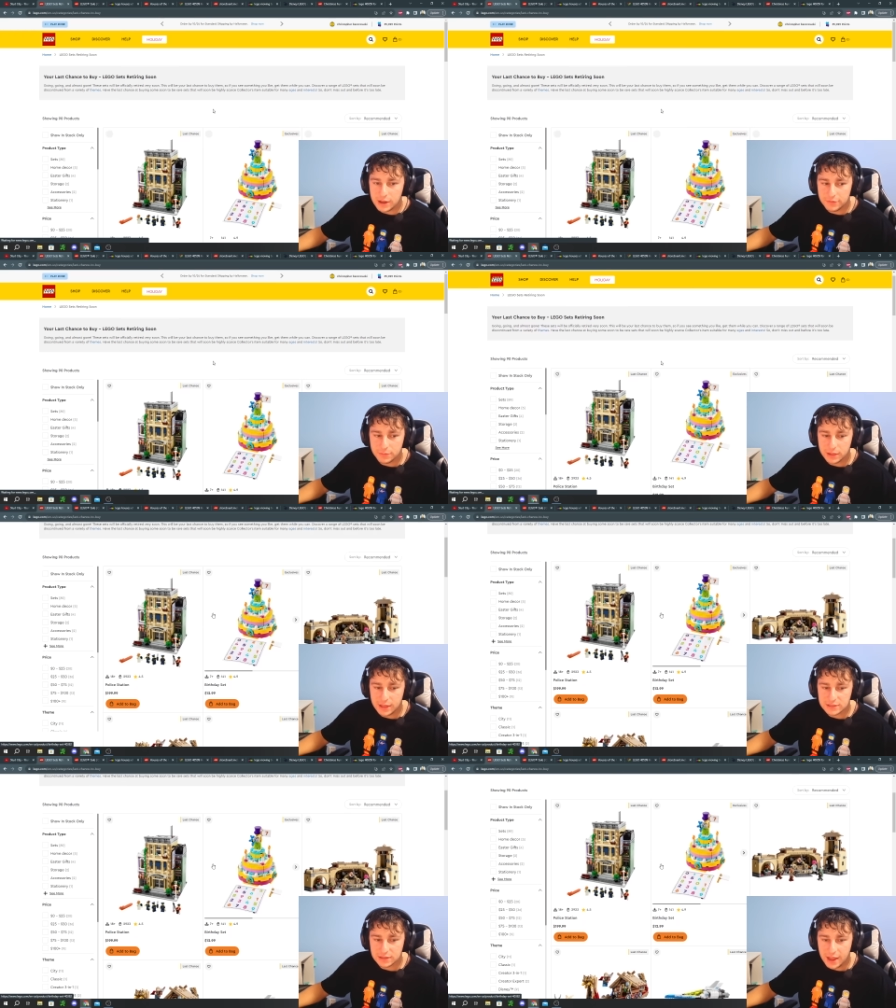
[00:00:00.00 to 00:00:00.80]
Everybody
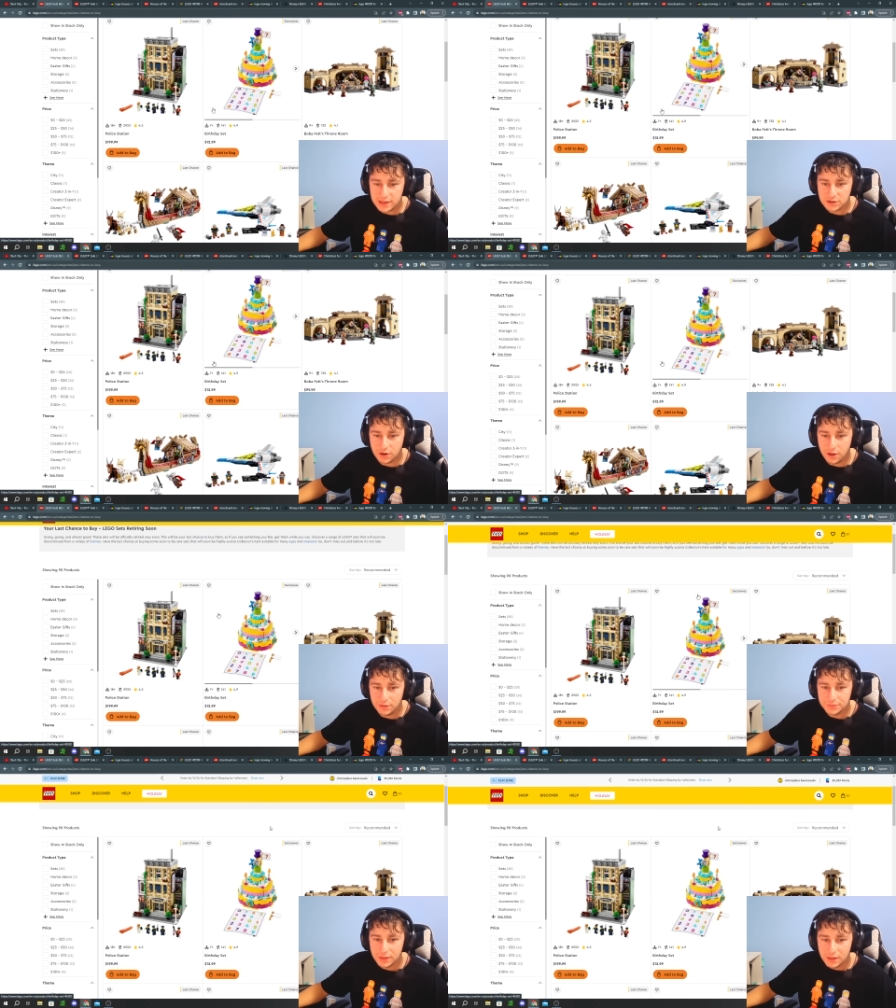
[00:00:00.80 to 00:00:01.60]
likes a last call.
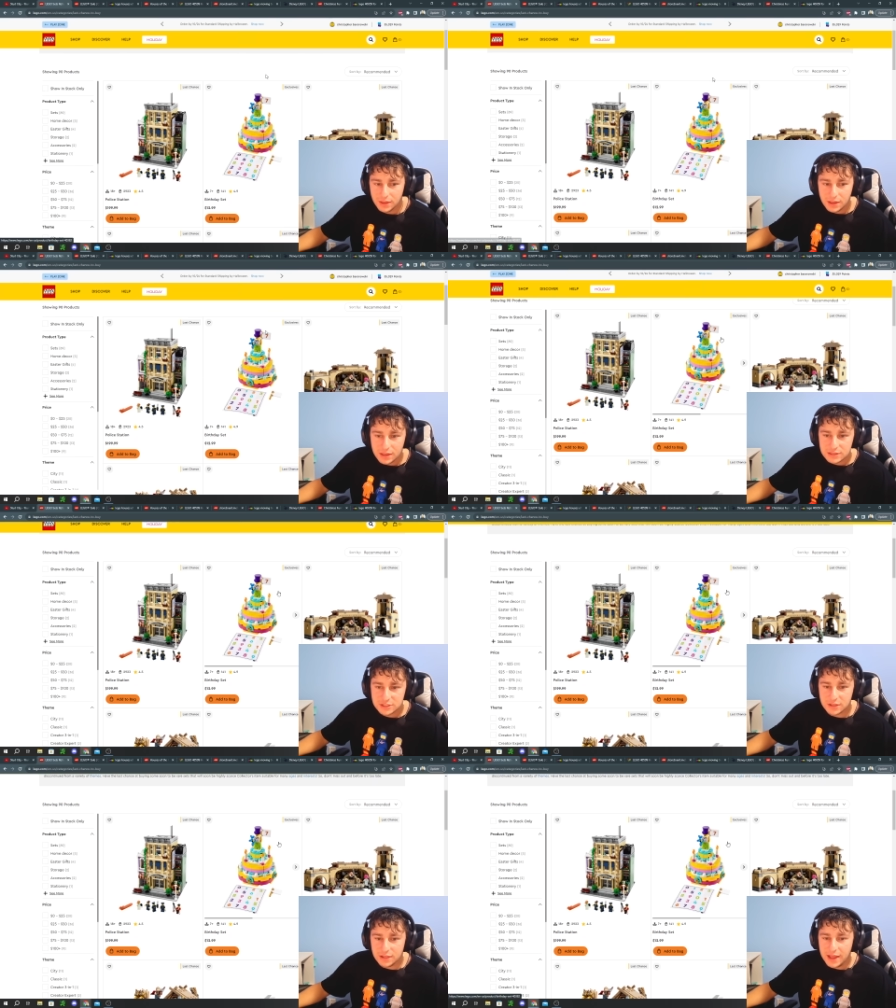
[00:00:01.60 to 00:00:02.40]

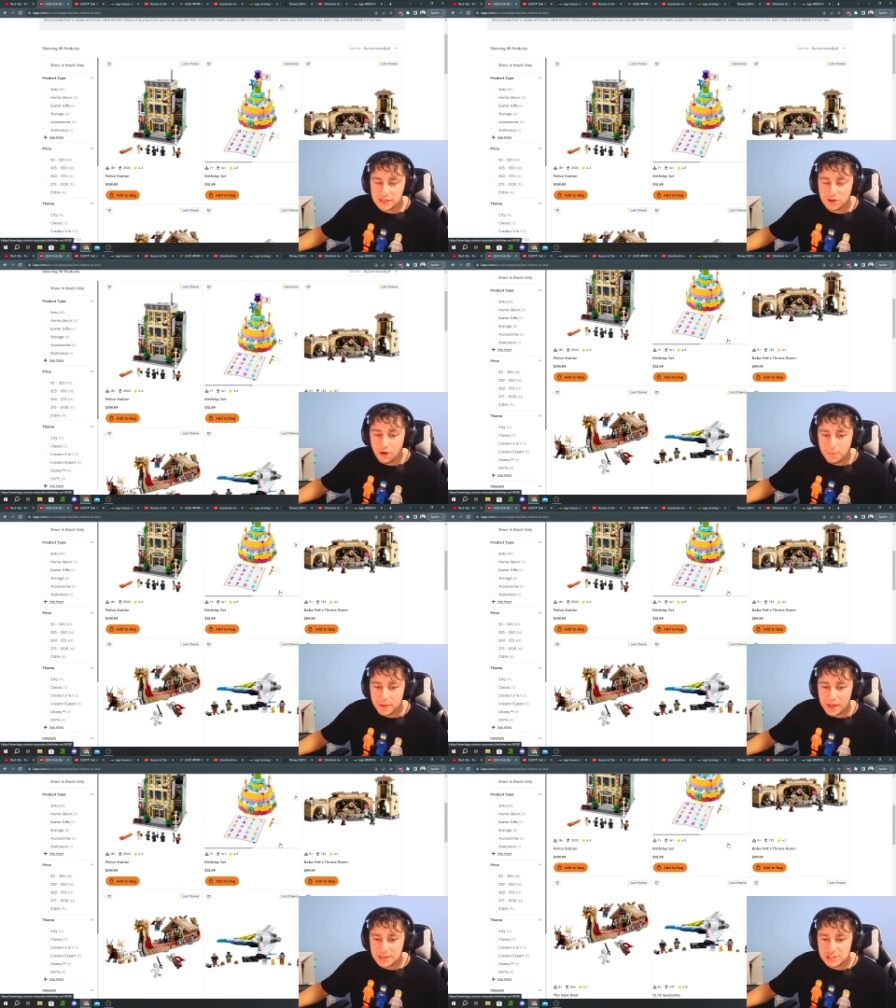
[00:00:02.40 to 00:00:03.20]
So the last call
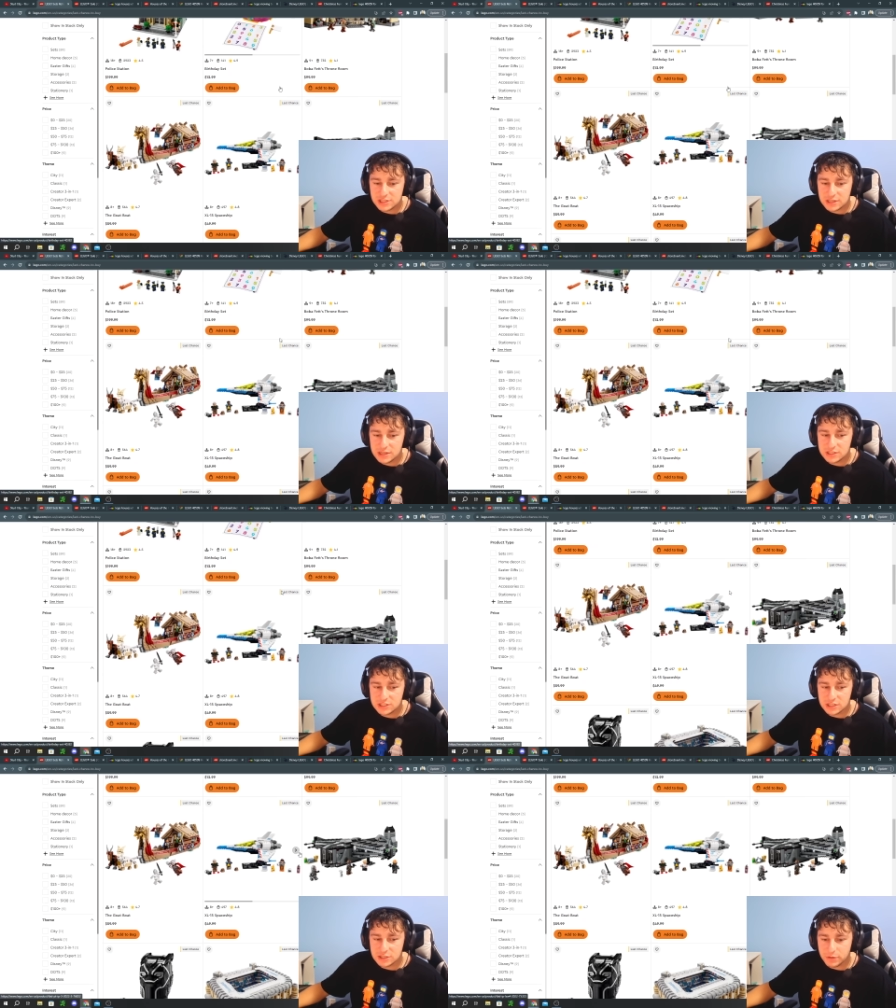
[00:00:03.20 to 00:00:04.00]
page is
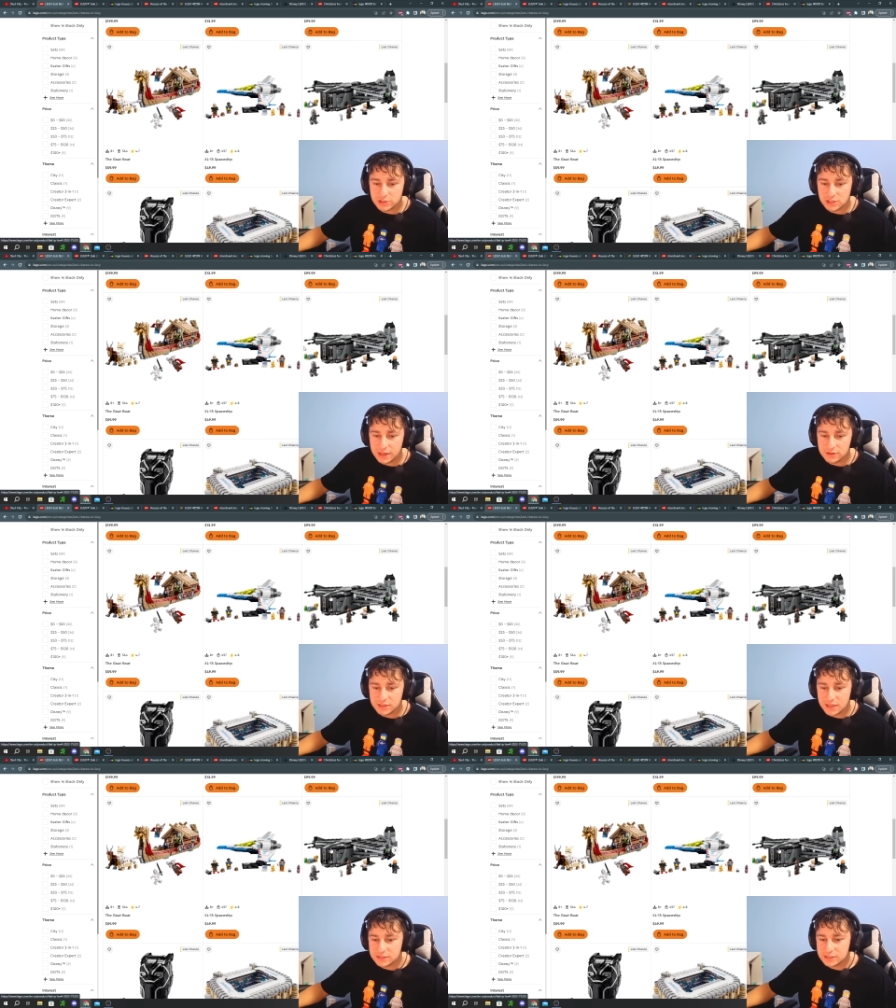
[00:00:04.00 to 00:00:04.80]
just a bunch of LEGO
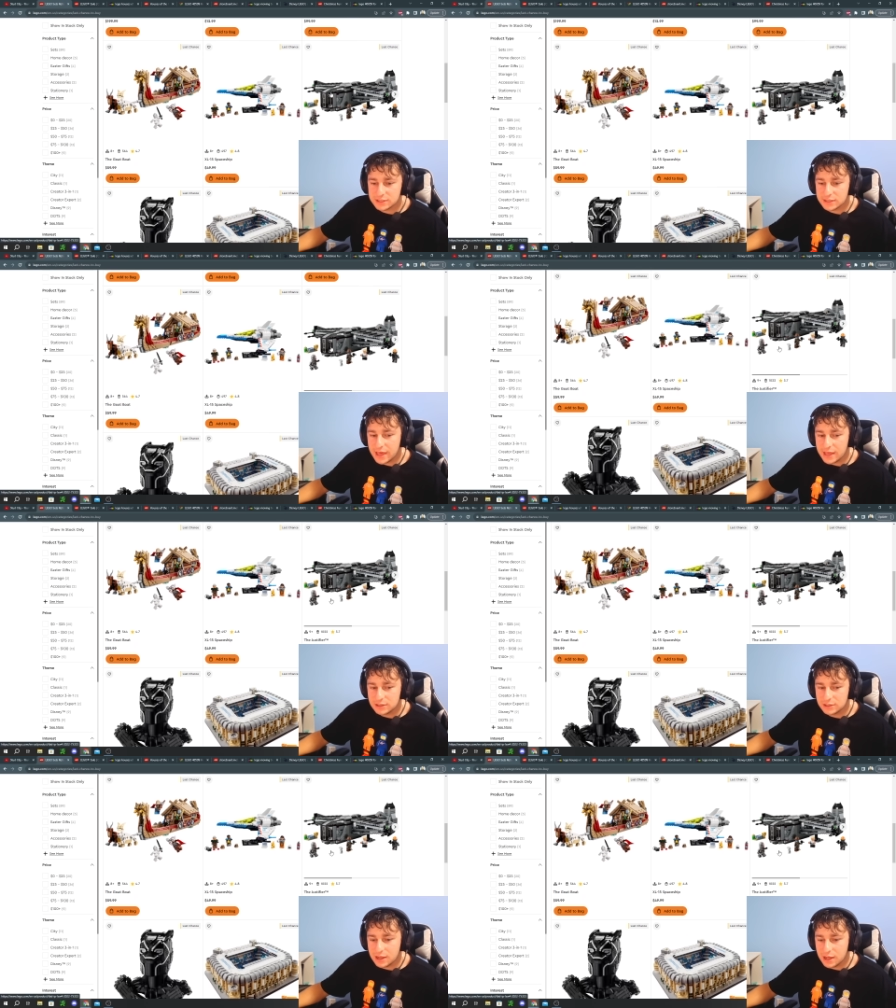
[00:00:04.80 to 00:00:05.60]
sets
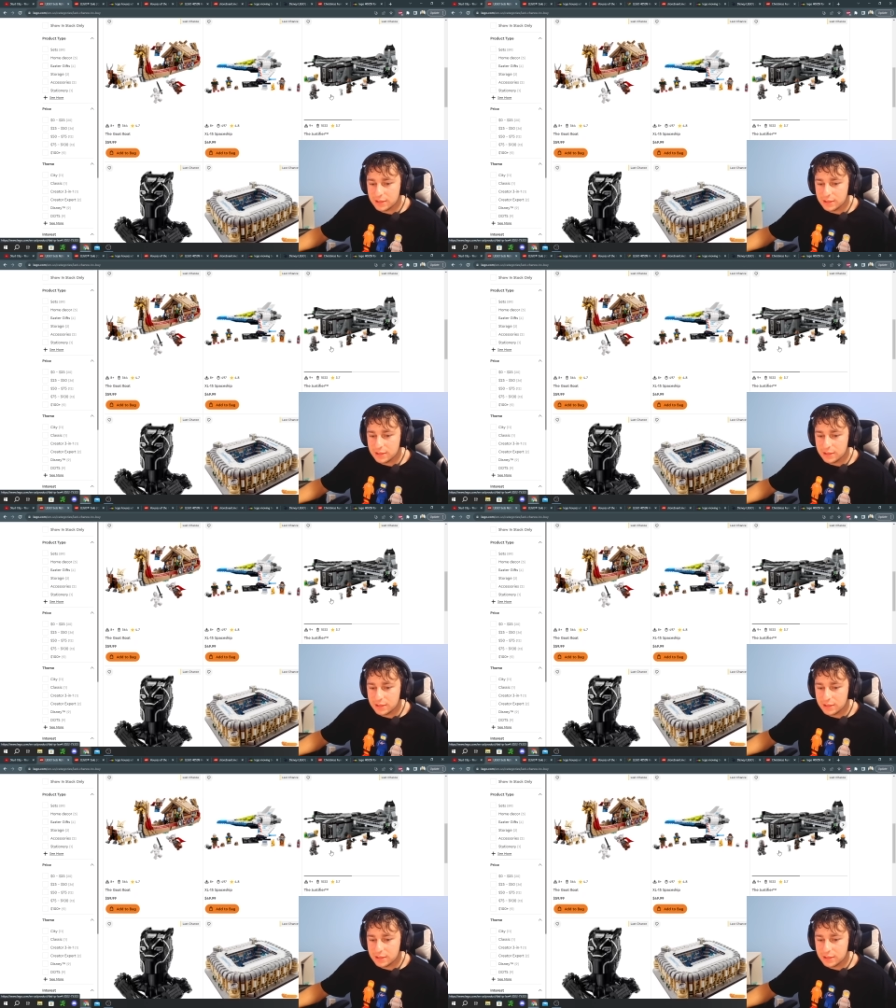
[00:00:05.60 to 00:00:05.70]
that uh,